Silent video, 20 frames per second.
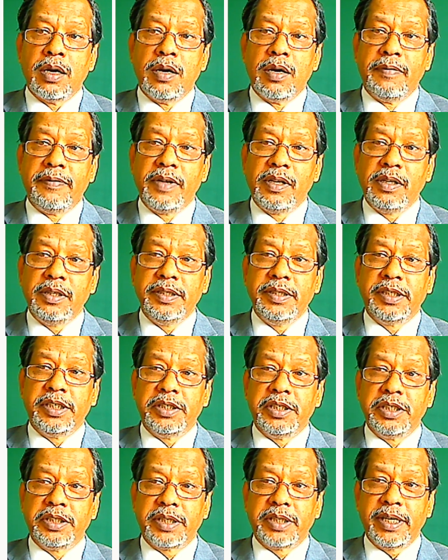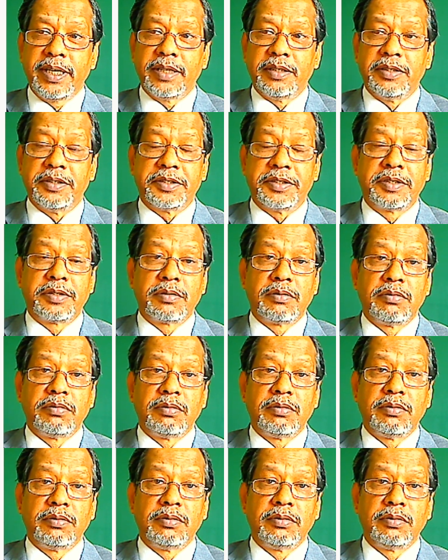Fill in the details
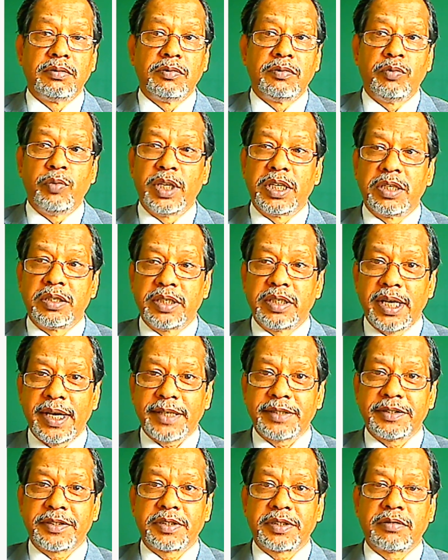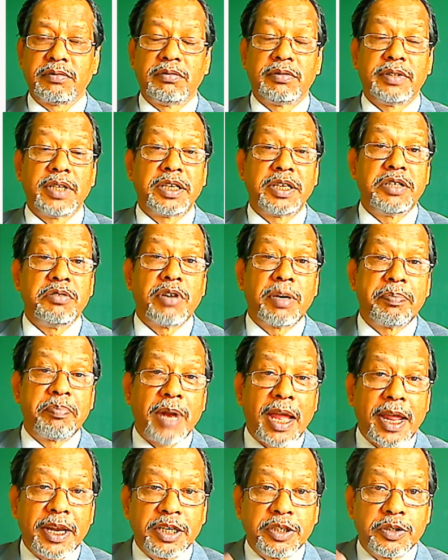with texts that you are
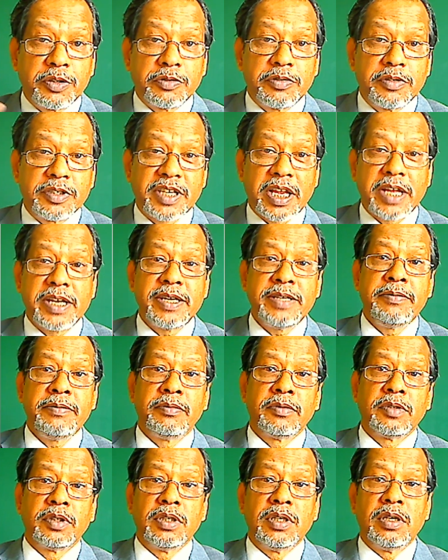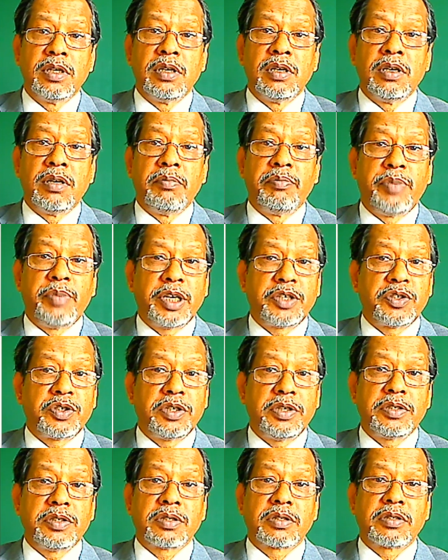planning to say.
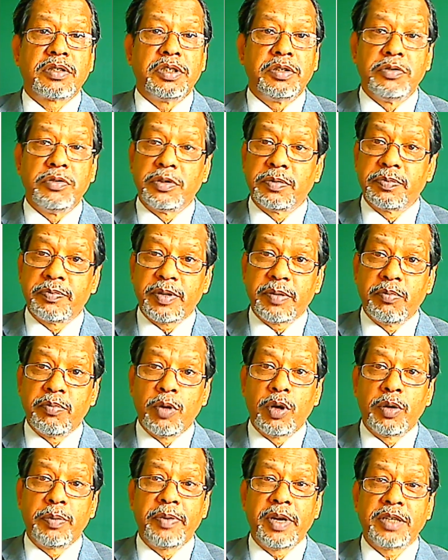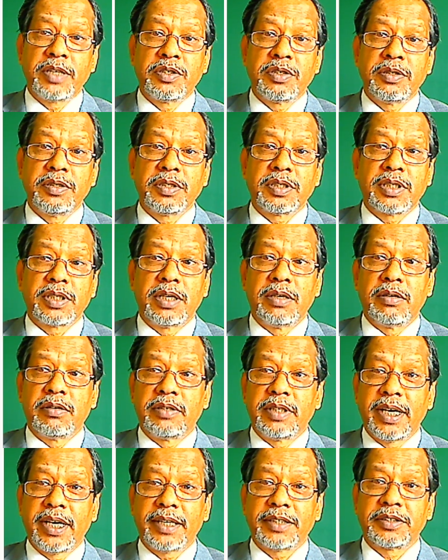Pictures, use more pictures than
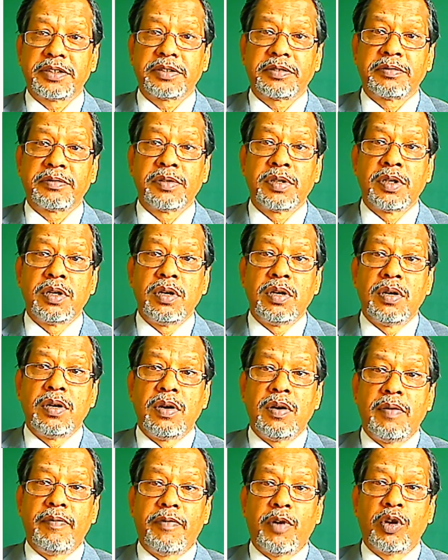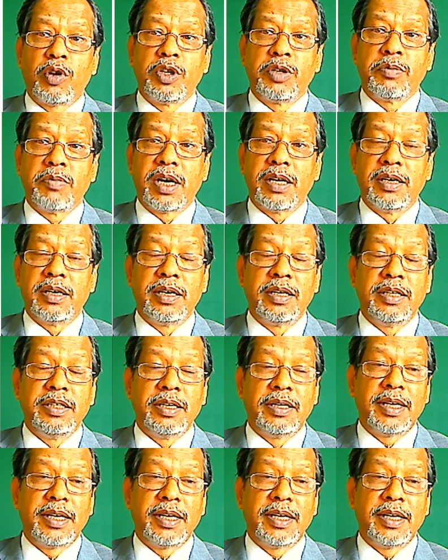text. Following my earlier